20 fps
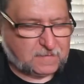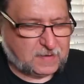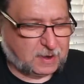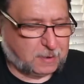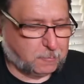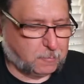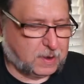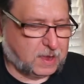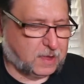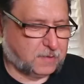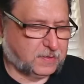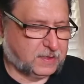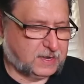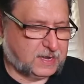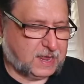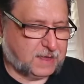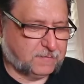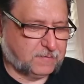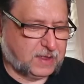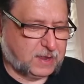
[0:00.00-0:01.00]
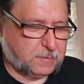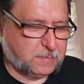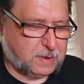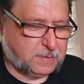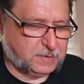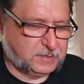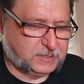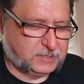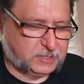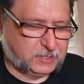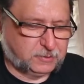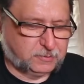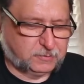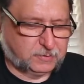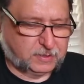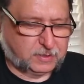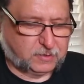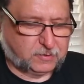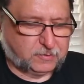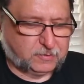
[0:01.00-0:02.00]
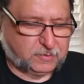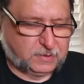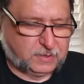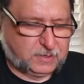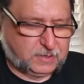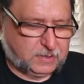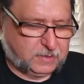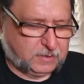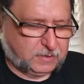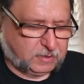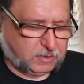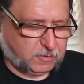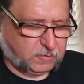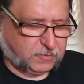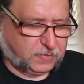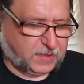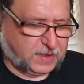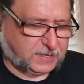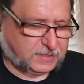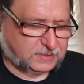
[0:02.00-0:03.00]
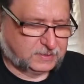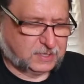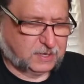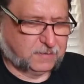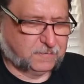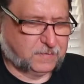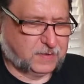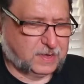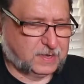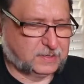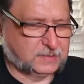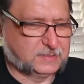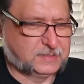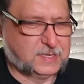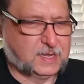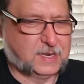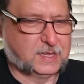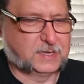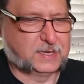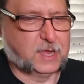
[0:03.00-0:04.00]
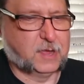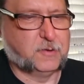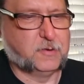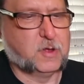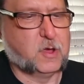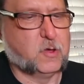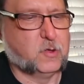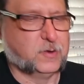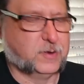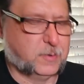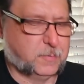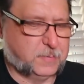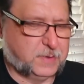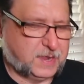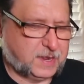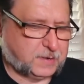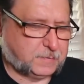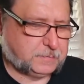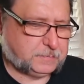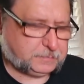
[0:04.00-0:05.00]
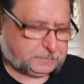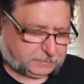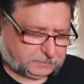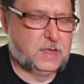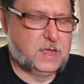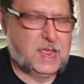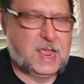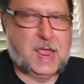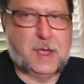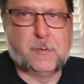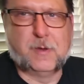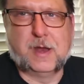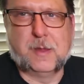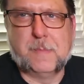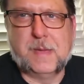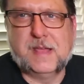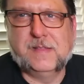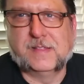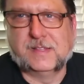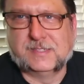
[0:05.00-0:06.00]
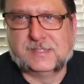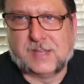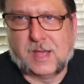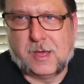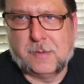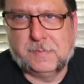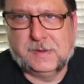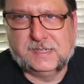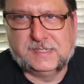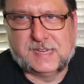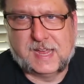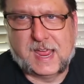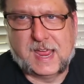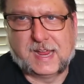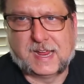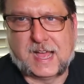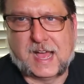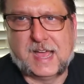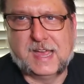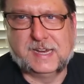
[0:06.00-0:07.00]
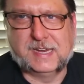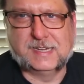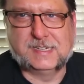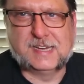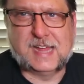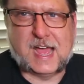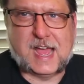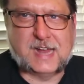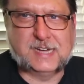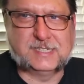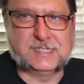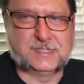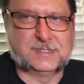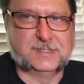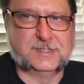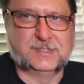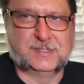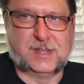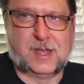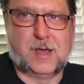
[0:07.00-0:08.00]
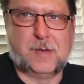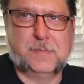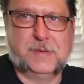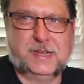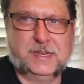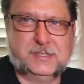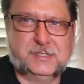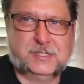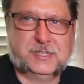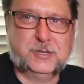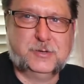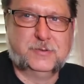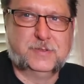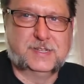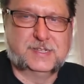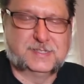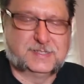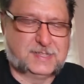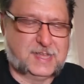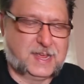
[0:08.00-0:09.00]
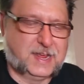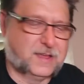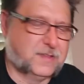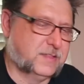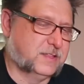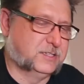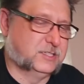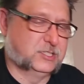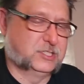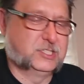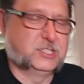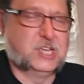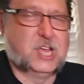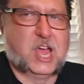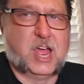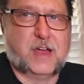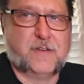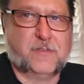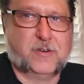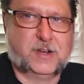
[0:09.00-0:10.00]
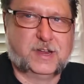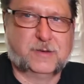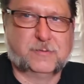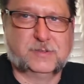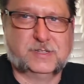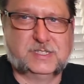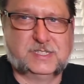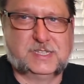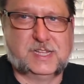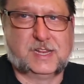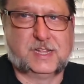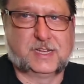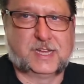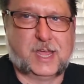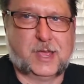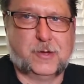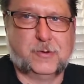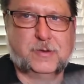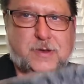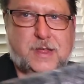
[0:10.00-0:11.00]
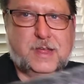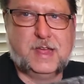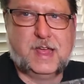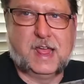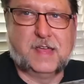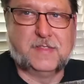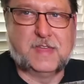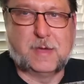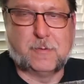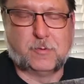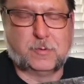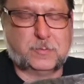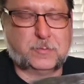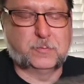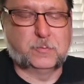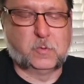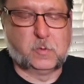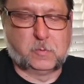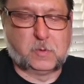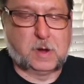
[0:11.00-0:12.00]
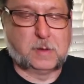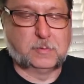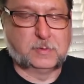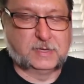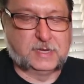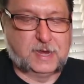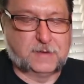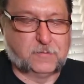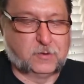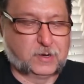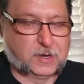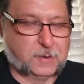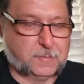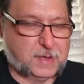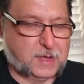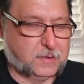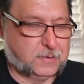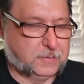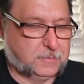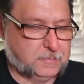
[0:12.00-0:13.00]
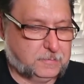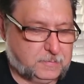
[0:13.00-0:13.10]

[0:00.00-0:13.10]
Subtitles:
very well. They'd have like maybe two little things of silicone hold them in. And when I made the zombie tank, I had attached the zombie to this thing and then just covered it with silicone, and that one will probably never come out.